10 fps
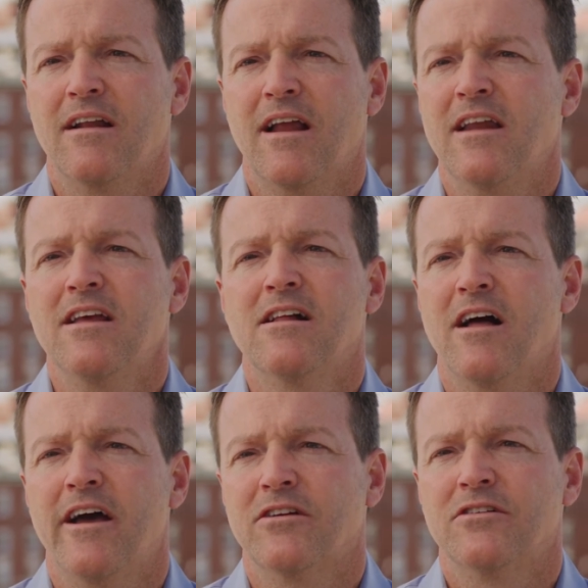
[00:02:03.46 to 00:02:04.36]
any
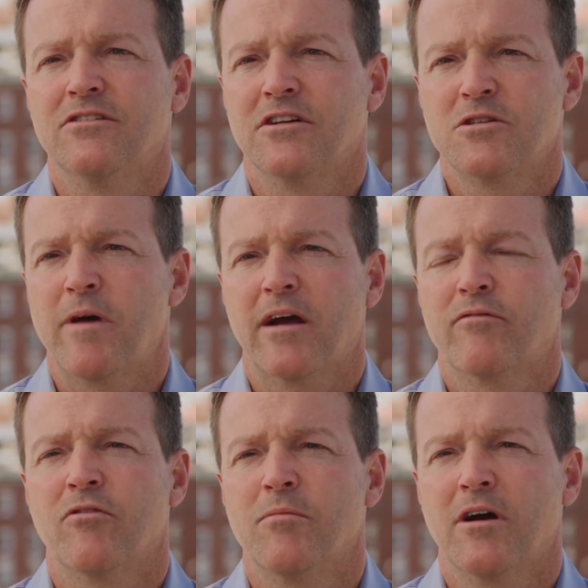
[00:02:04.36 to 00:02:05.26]
client could expect
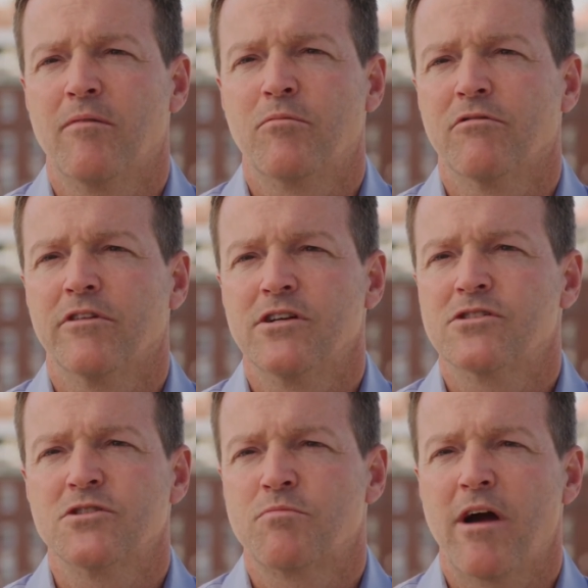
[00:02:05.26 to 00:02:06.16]
from a government
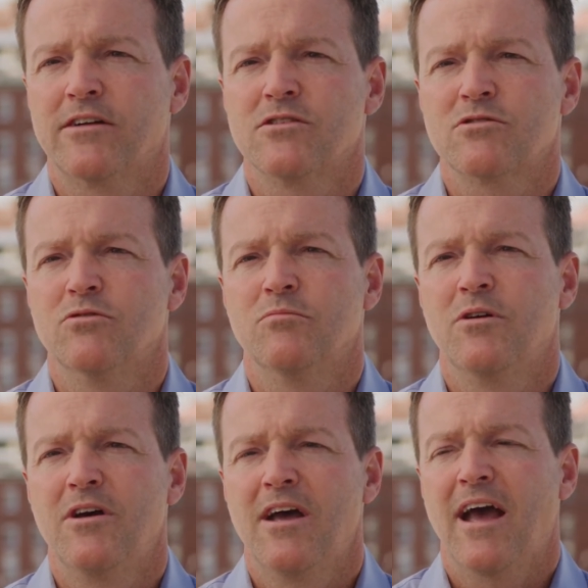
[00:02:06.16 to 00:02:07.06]
relations practice group.
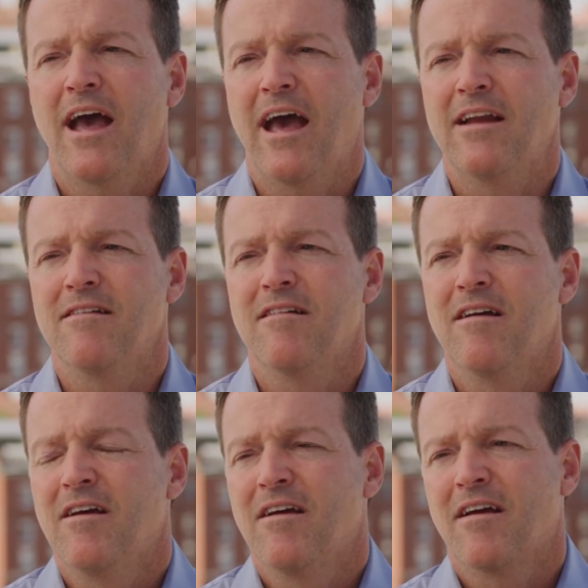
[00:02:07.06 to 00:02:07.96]
And
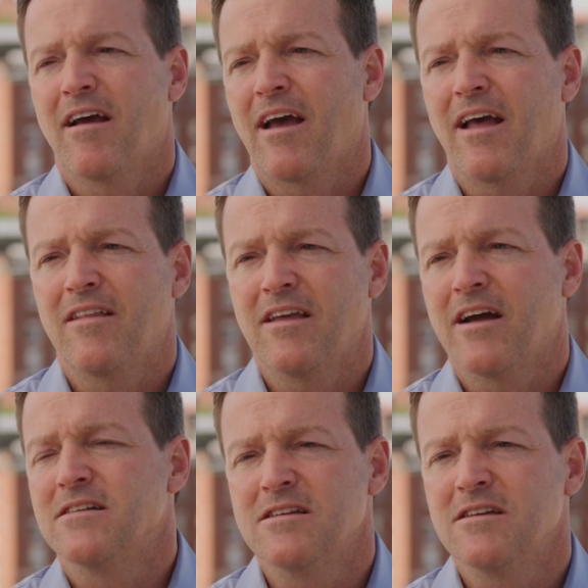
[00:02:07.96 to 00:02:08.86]
the
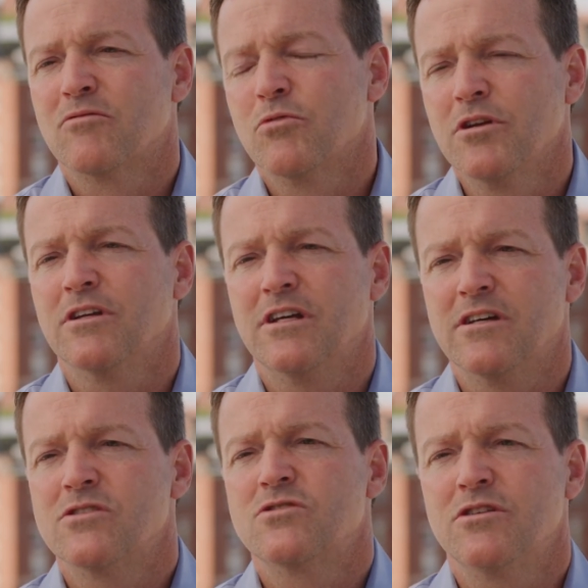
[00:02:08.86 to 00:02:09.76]
idea really
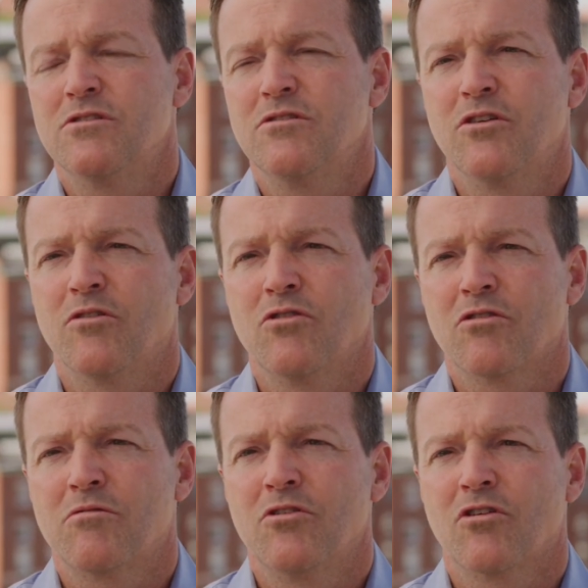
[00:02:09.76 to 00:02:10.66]
is that
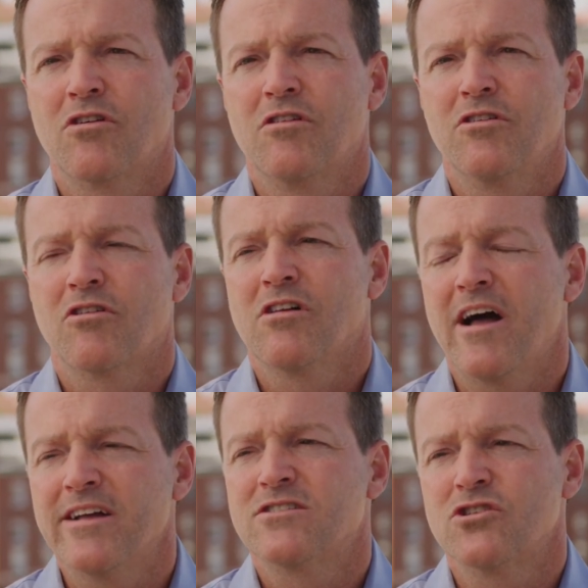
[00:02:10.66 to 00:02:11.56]
your
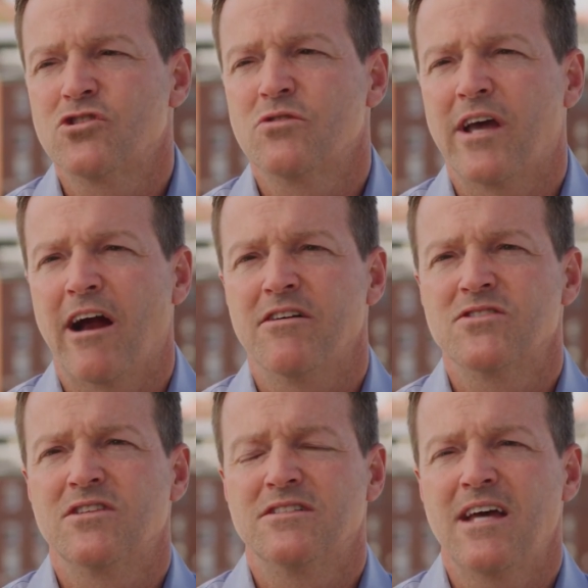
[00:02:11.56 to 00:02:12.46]
client's issue
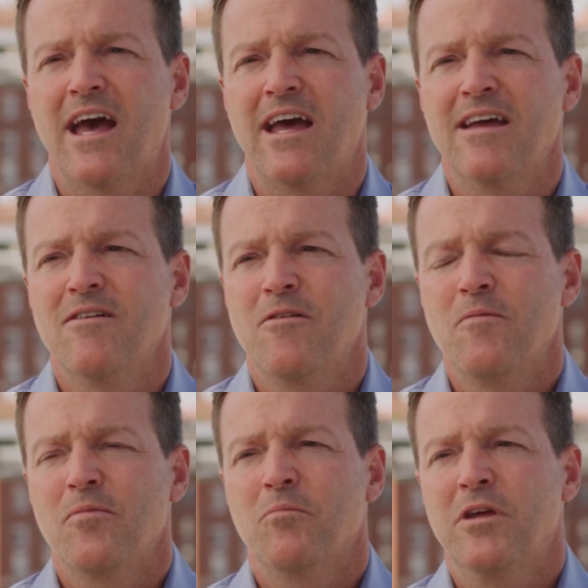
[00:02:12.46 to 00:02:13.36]
carries the day
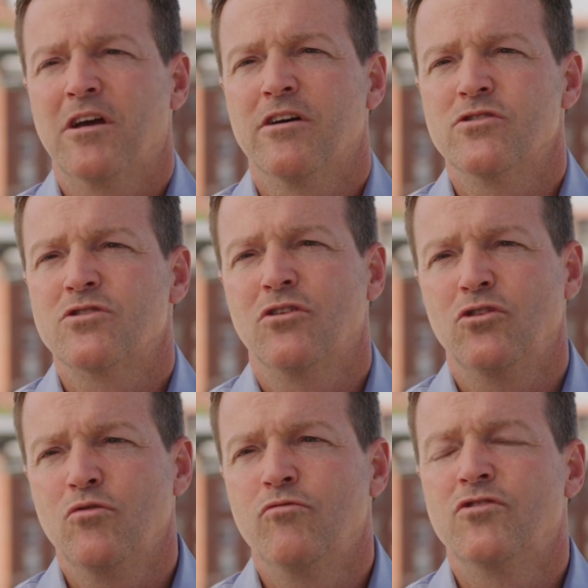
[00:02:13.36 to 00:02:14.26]
because
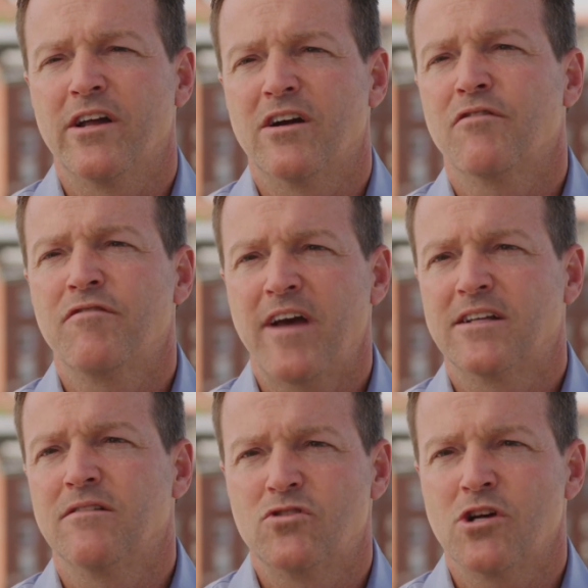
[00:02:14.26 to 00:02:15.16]
you've done an
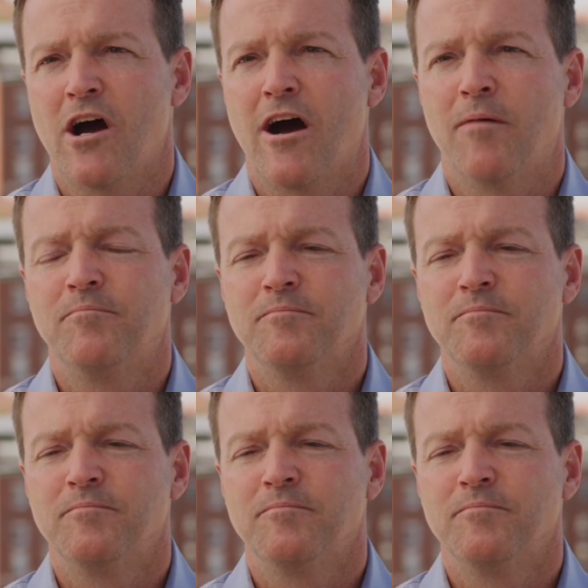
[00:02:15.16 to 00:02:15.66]
effective job